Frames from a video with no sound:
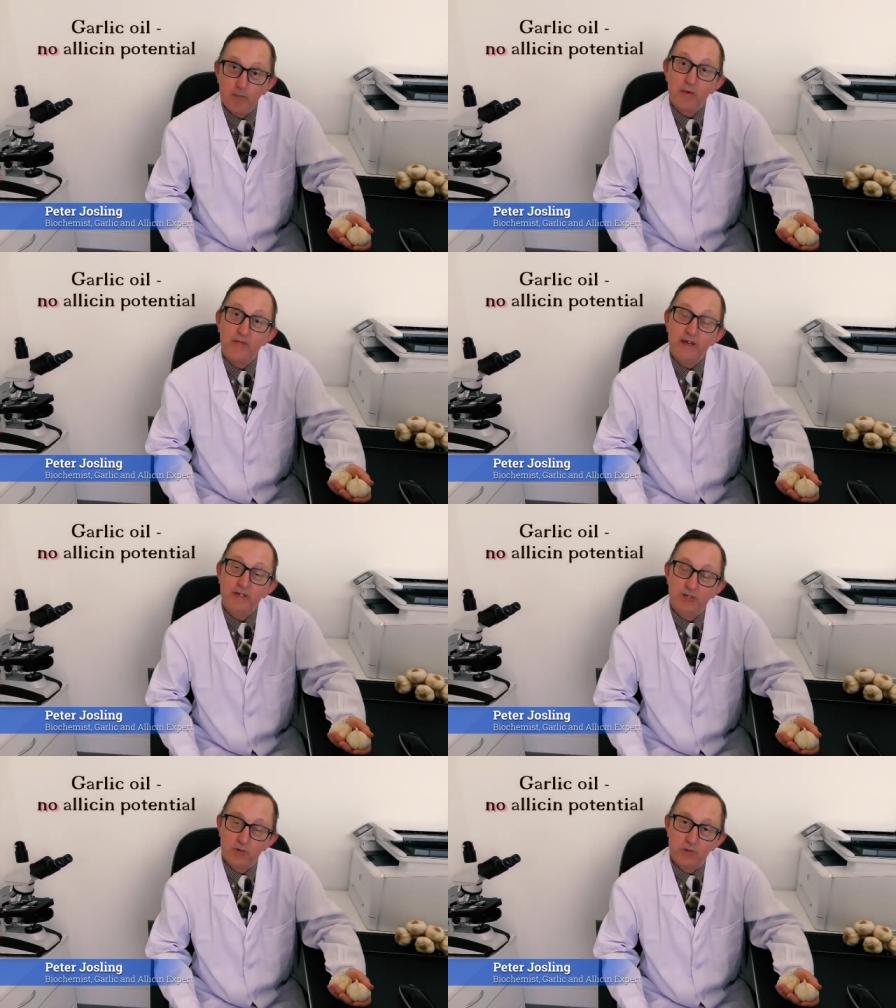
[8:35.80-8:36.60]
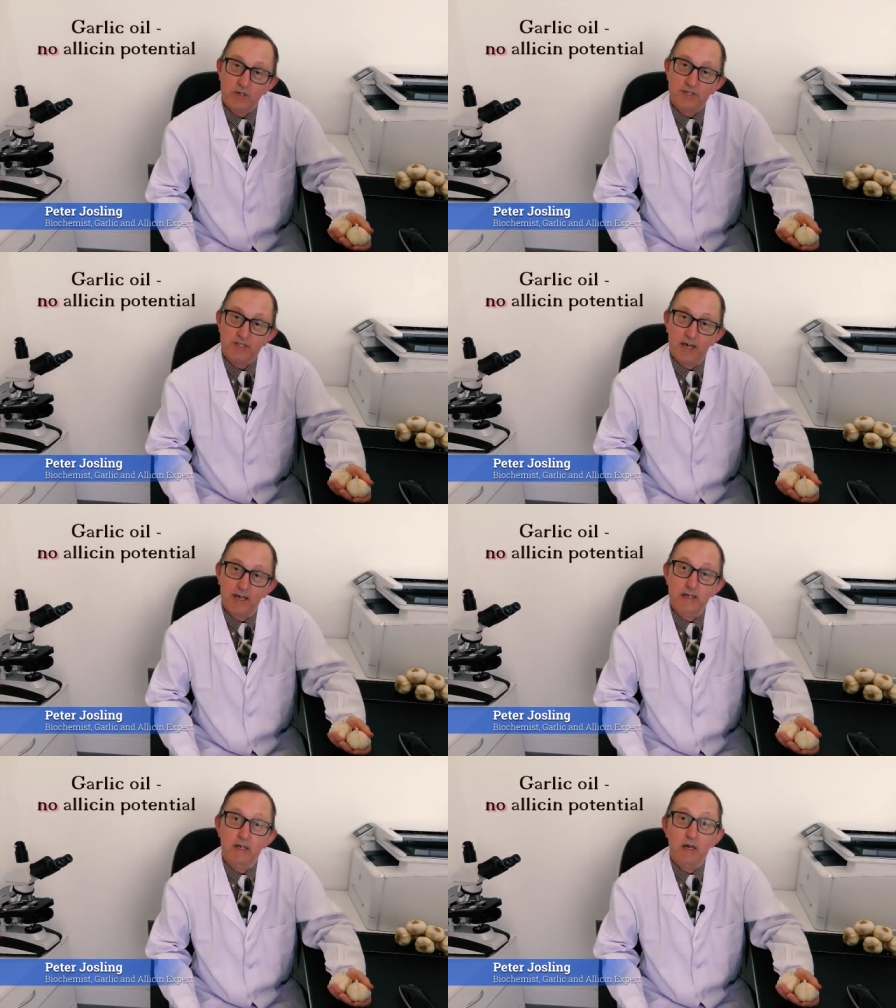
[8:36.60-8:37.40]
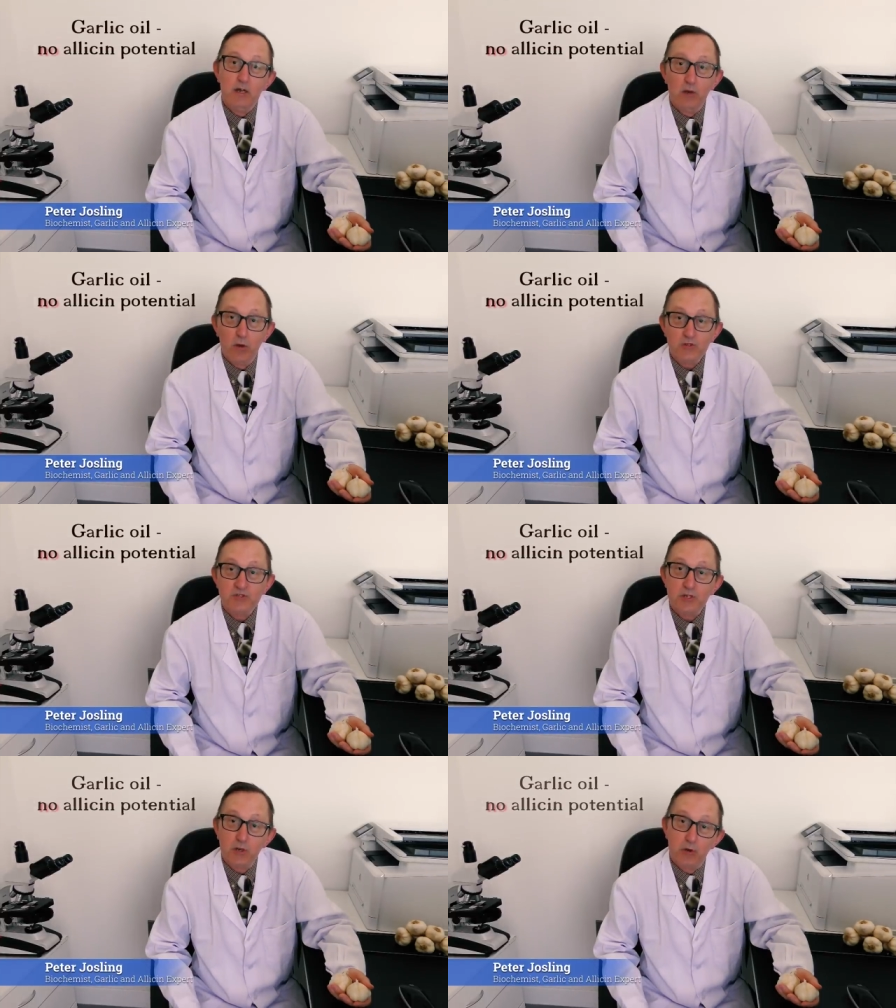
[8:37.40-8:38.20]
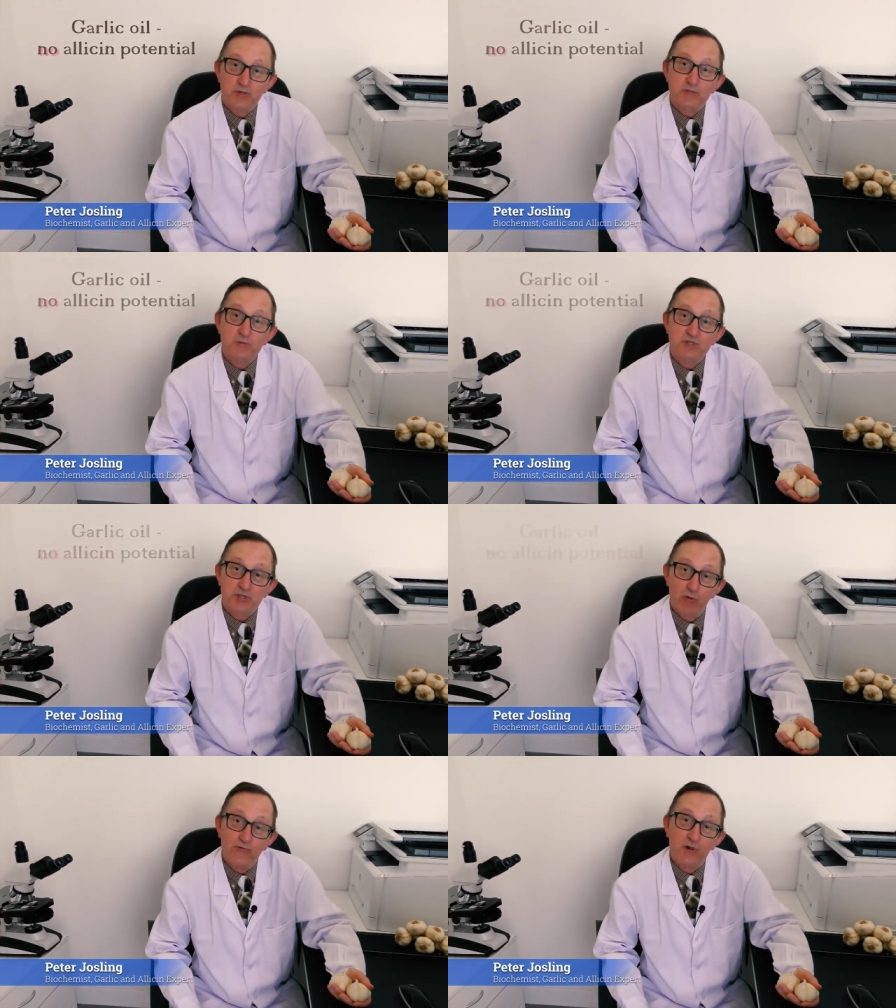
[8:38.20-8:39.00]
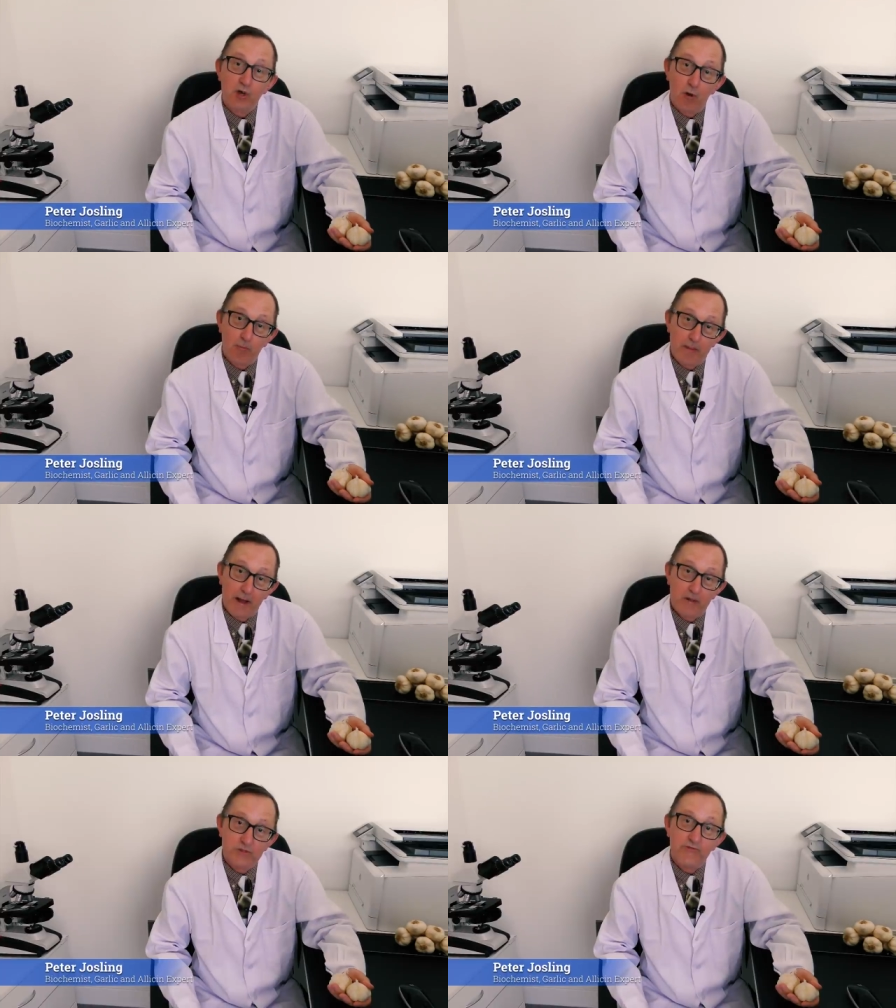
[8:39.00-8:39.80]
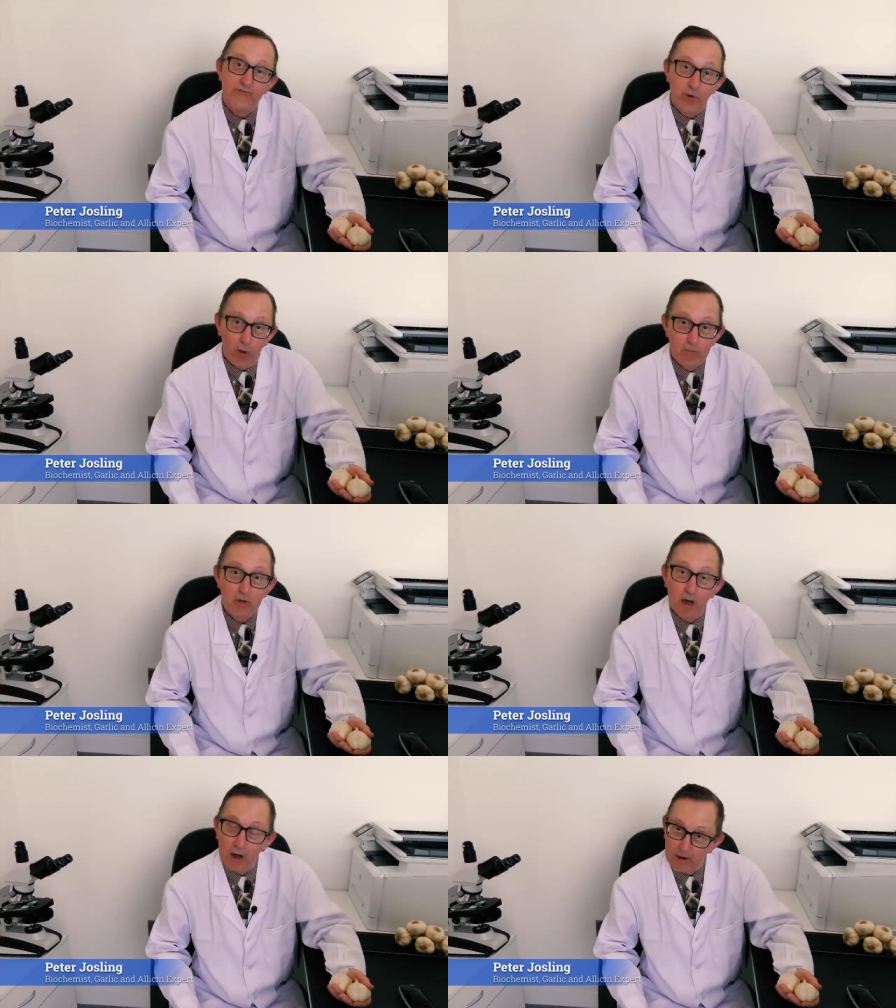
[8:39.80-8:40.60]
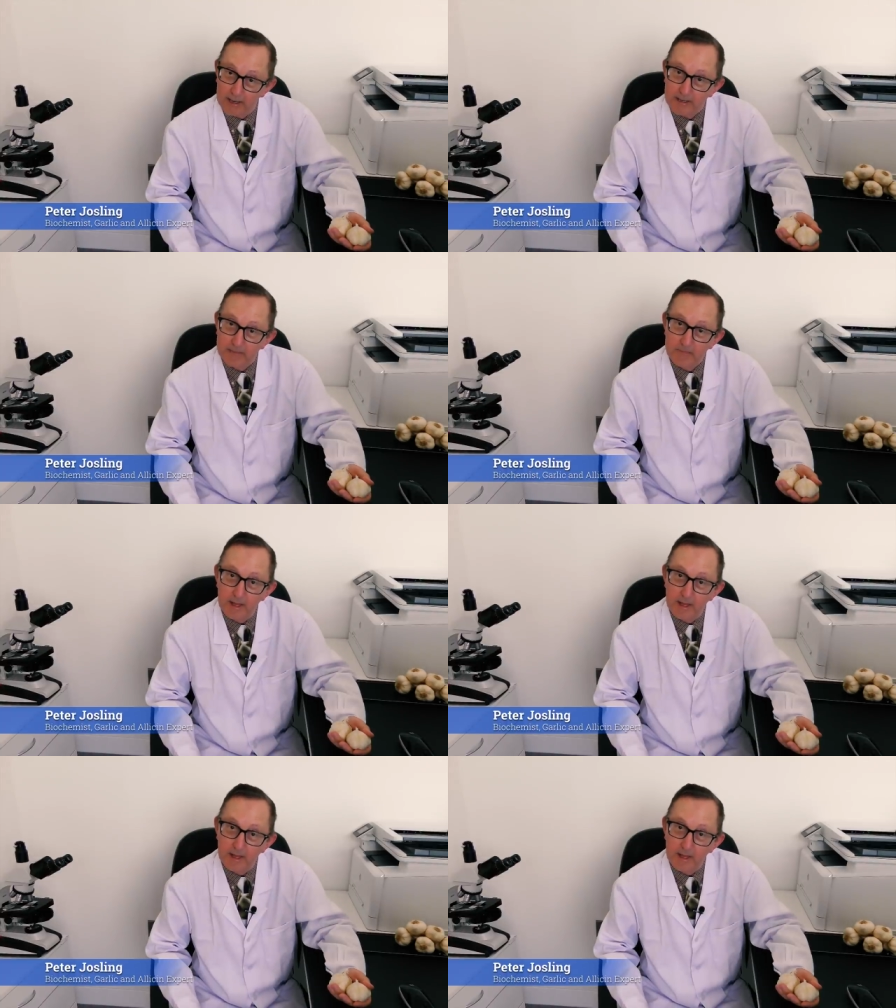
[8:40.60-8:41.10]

but they do contain lots and lots of sulfur compounds from garlic.